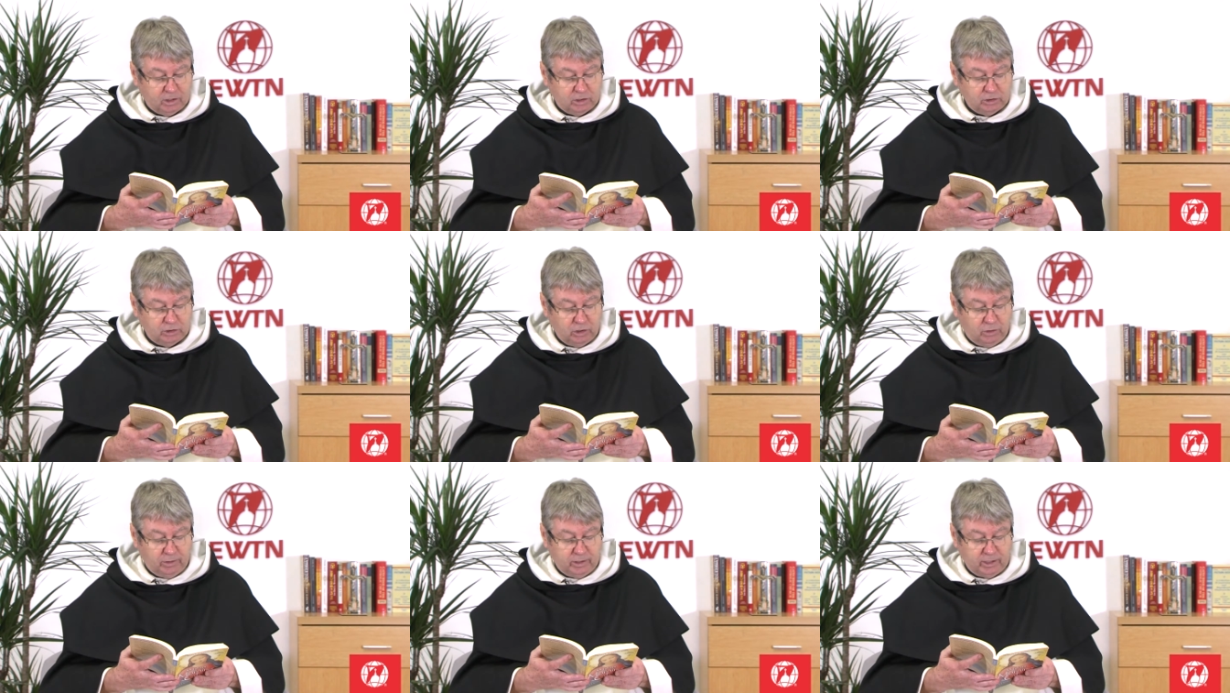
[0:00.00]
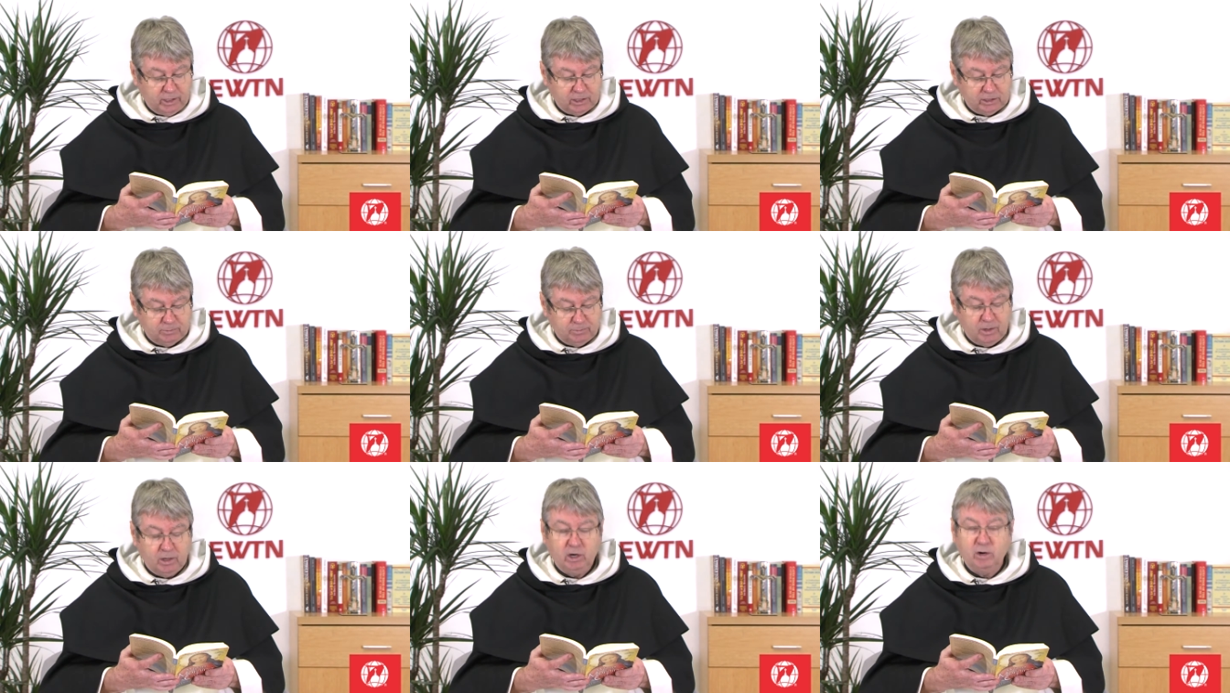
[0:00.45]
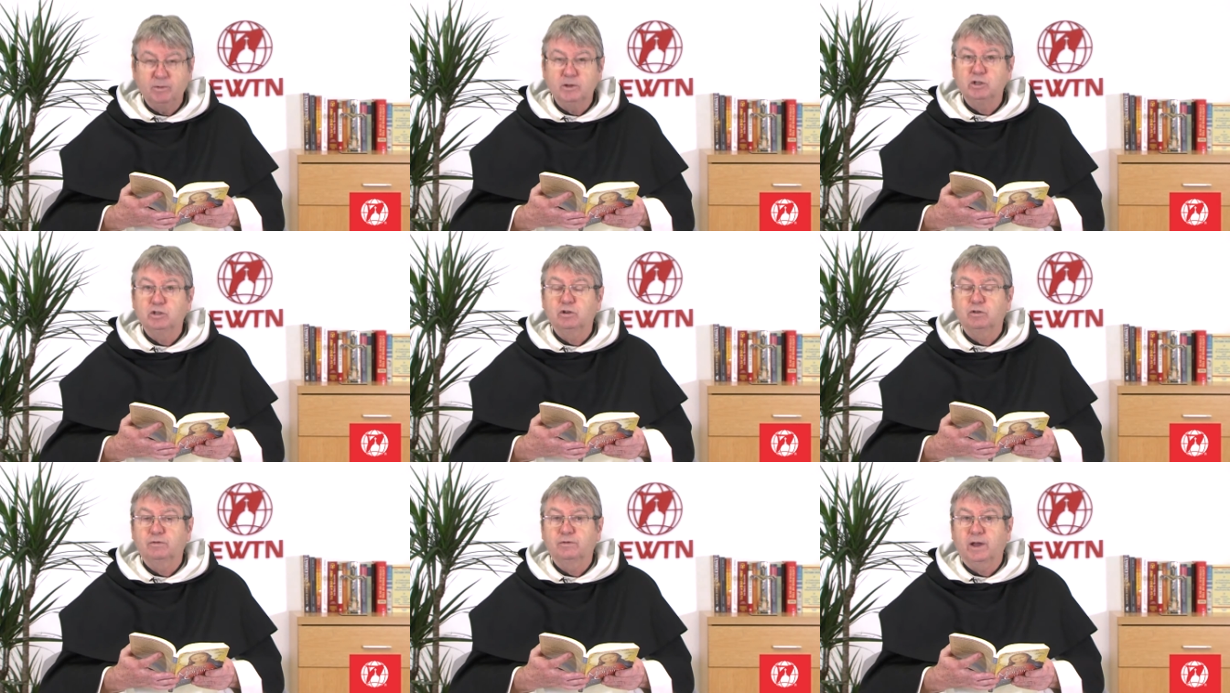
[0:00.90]
during his pilgrimage
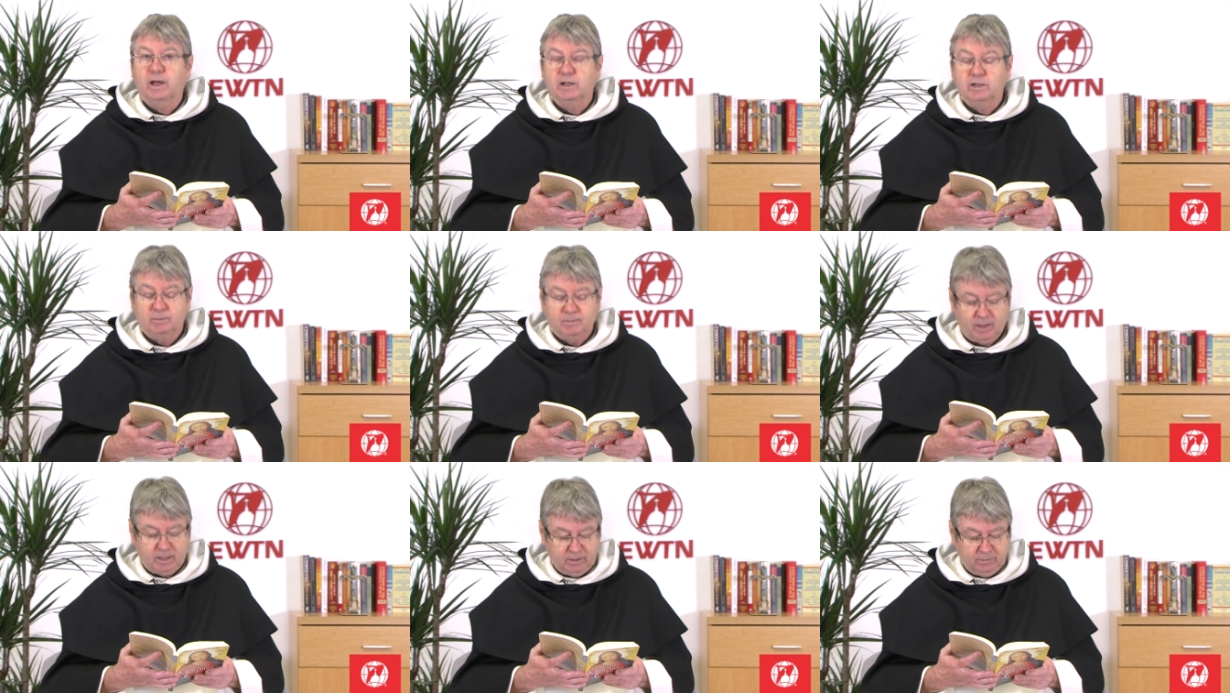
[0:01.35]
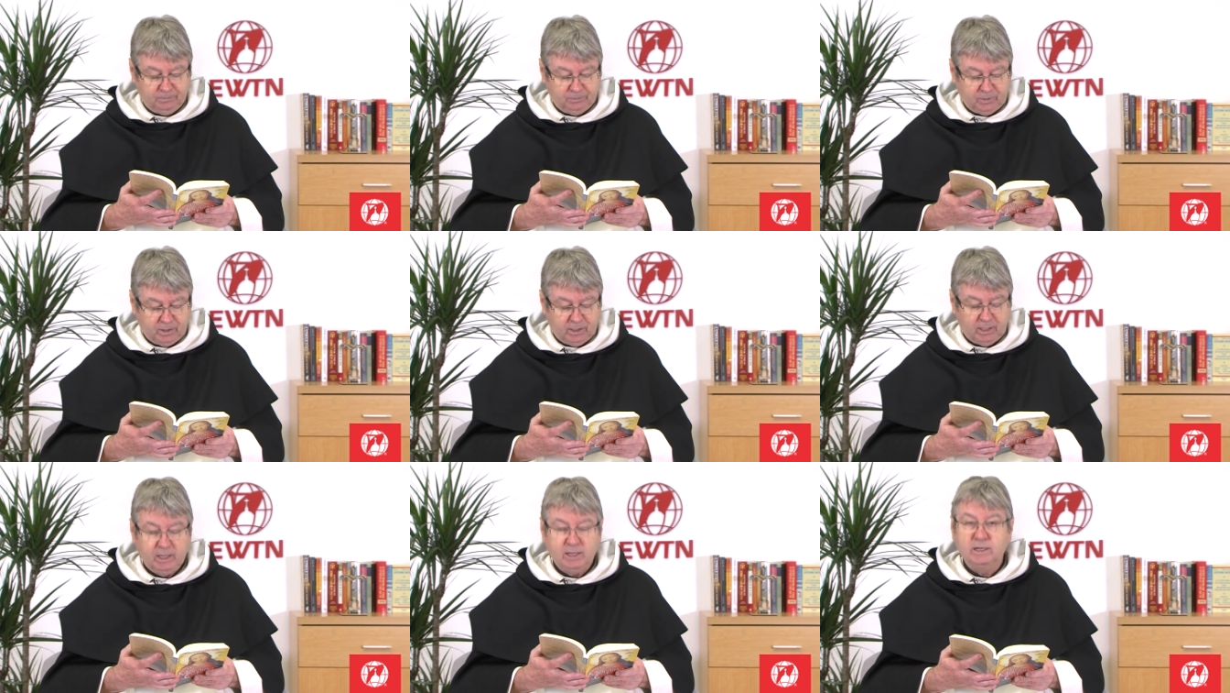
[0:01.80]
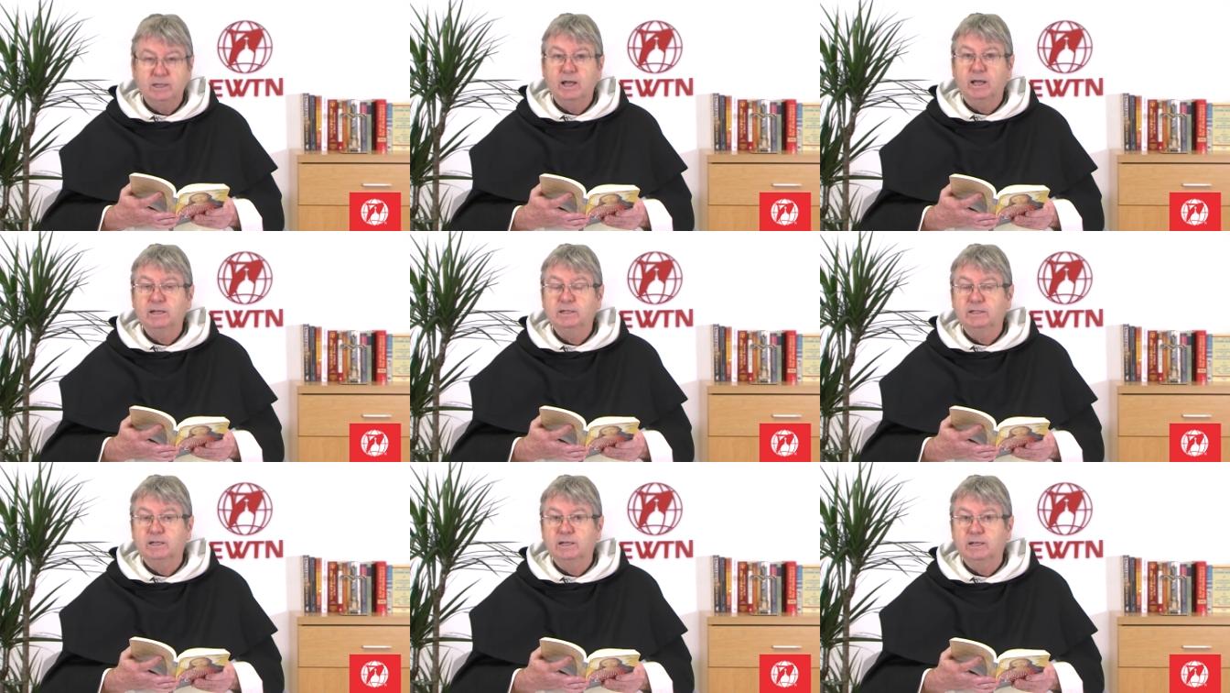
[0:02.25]
to Fatima in
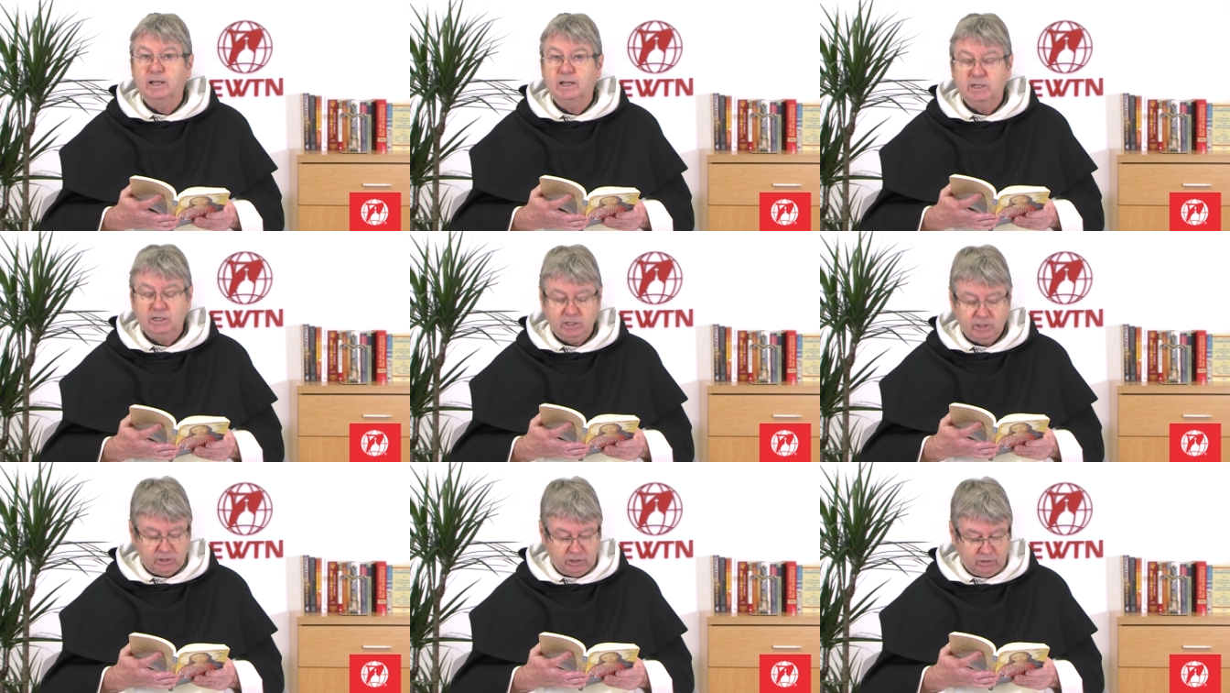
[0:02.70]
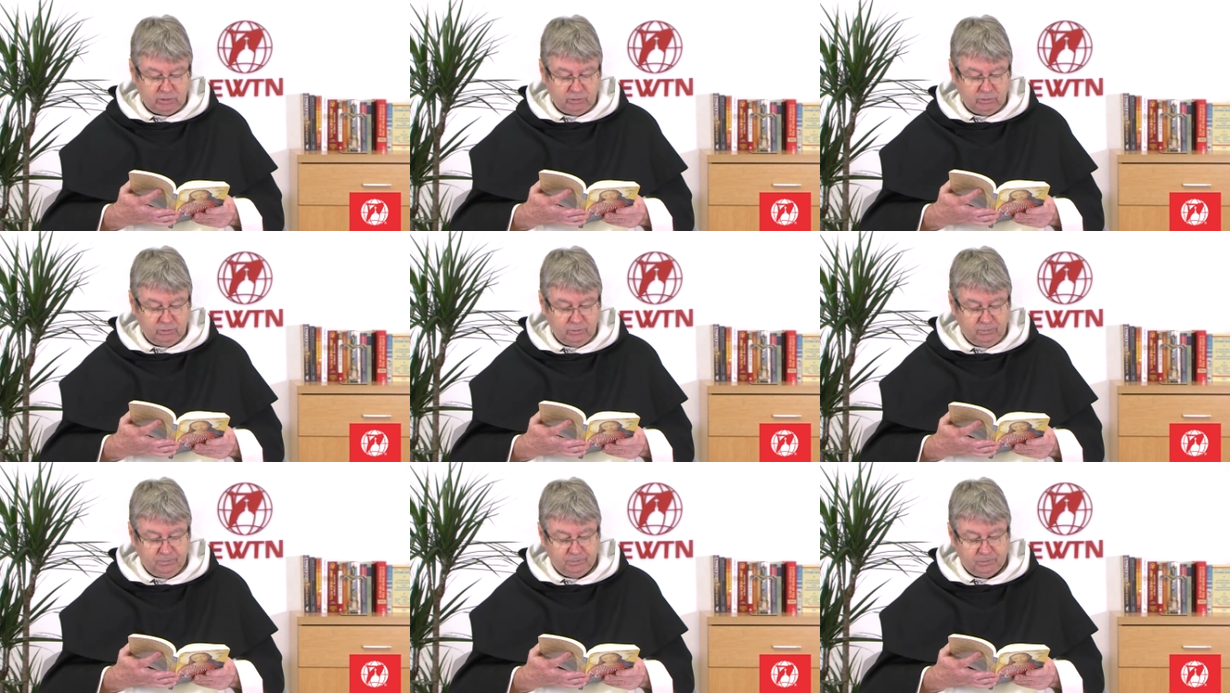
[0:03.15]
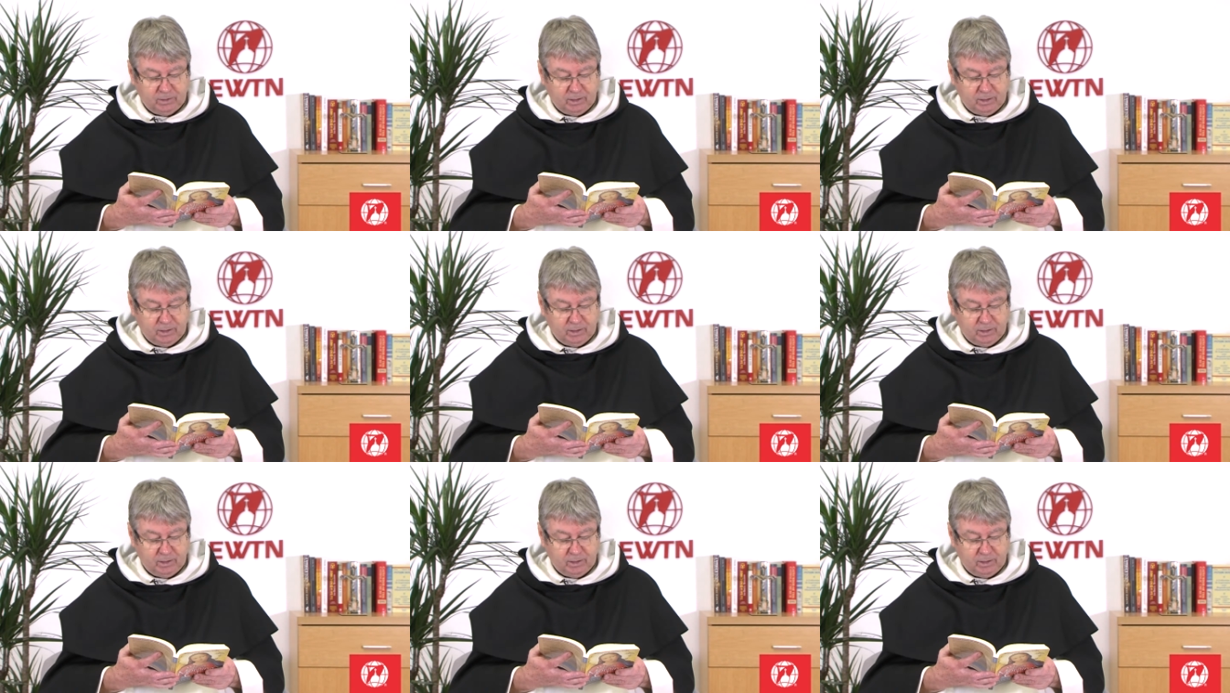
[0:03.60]
1982,